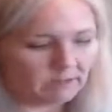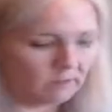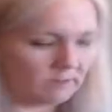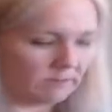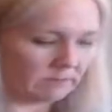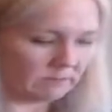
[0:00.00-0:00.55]
So
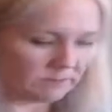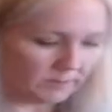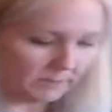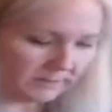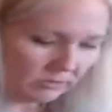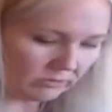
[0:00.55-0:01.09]
I always pull
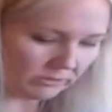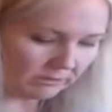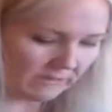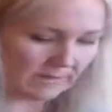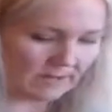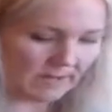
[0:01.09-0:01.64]
my shrink
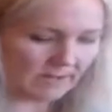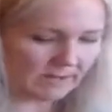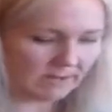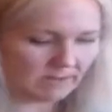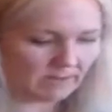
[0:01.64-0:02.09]
wrap hot,